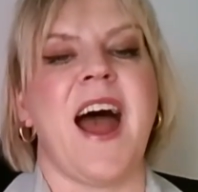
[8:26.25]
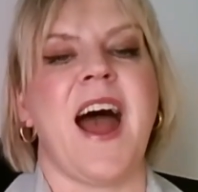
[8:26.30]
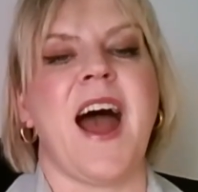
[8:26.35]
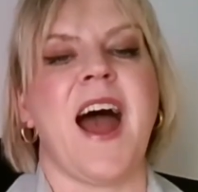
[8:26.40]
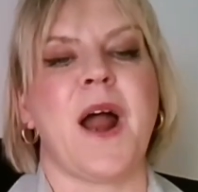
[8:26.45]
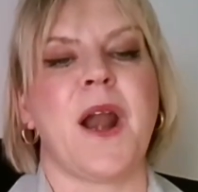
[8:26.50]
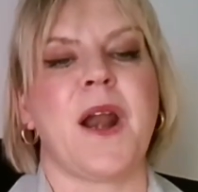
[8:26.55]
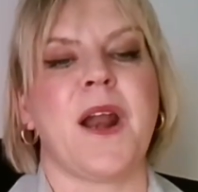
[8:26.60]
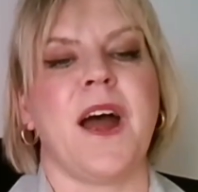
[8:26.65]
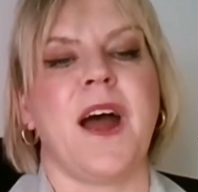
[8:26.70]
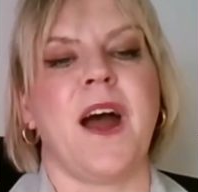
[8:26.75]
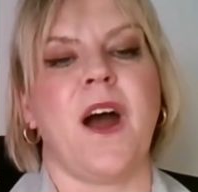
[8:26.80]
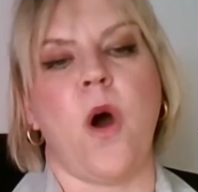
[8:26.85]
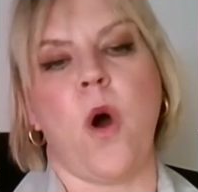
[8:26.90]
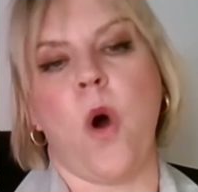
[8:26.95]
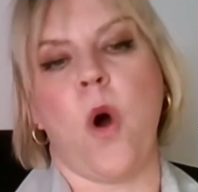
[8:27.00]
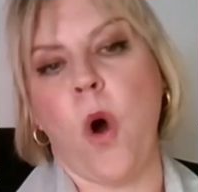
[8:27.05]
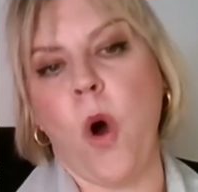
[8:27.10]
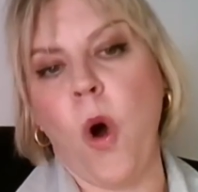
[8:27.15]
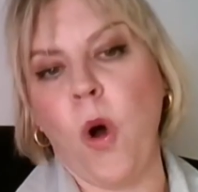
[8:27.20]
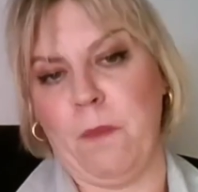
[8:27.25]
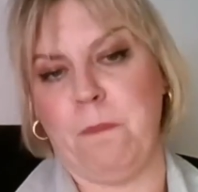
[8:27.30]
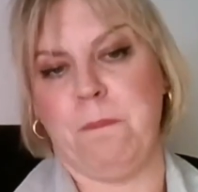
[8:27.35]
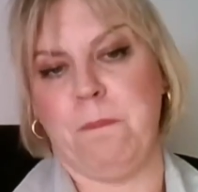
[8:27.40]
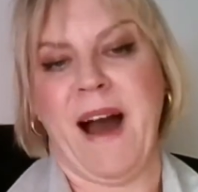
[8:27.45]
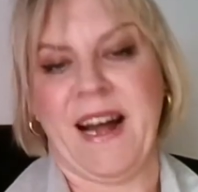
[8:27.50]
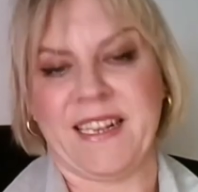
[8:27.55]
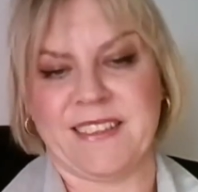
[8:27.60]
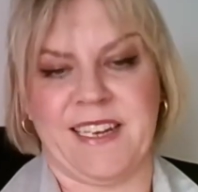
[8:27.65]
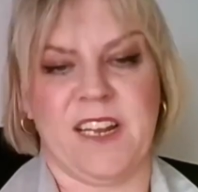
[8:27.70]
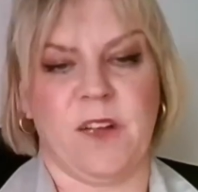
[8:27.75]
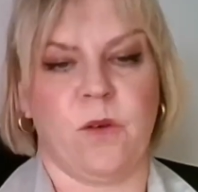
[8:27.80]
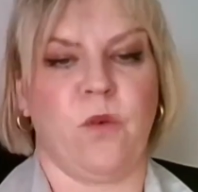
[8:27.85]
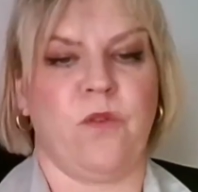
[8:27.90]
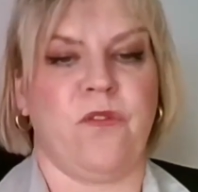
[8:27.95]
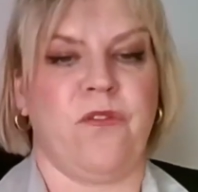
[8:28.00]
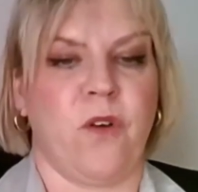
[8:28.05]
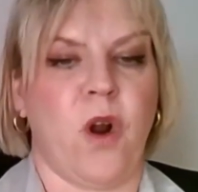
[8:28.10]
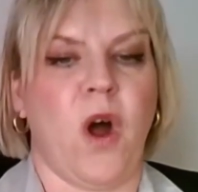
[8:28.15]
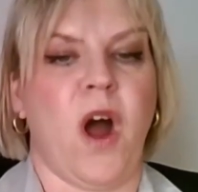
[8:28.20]
are all battling
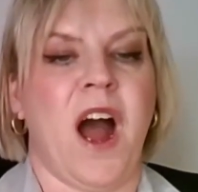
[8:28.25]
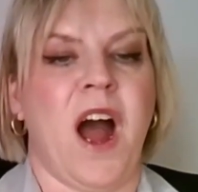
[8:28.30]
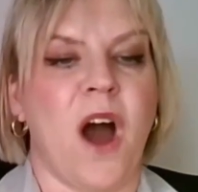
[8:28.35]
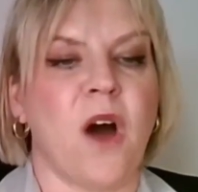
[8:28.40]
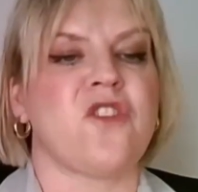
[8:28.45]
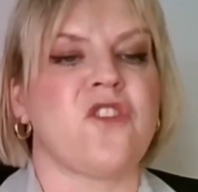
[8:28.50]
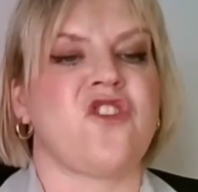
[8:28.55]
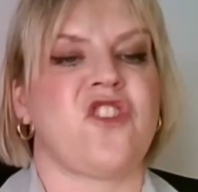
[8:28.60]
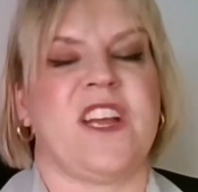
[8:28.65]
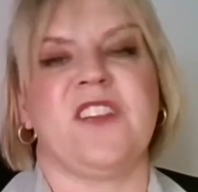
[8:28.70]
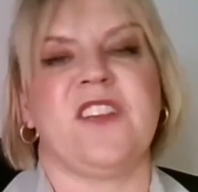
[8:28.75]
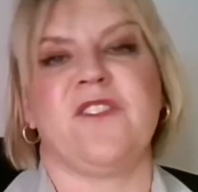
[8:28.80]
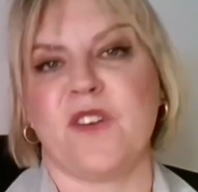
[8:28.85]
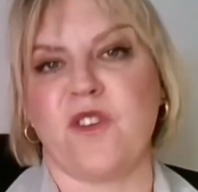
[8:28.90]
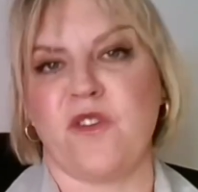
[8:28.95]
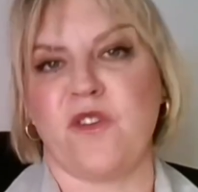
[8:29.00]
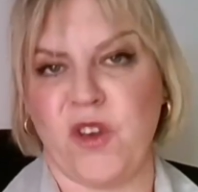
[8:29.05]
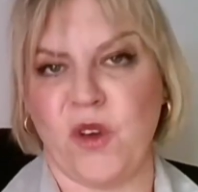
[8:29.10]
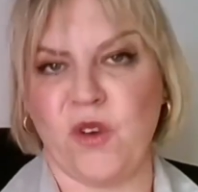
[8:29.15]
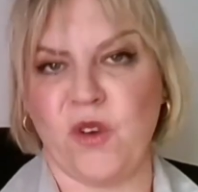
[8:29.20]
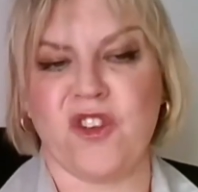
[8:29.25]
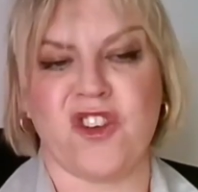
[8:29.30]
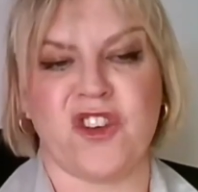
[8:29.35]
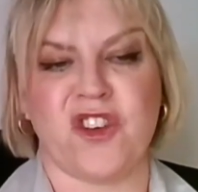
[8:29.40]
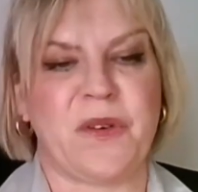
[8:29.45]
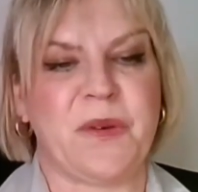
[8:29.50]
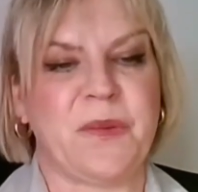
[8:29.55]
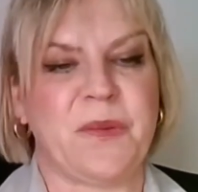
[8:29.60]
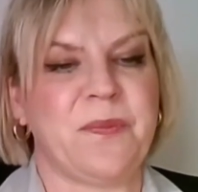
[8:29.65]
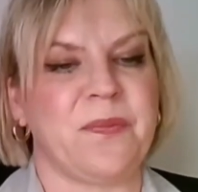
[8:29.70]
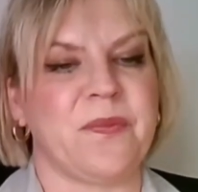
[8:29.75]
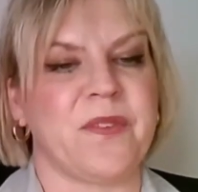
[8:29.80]
for our children's future.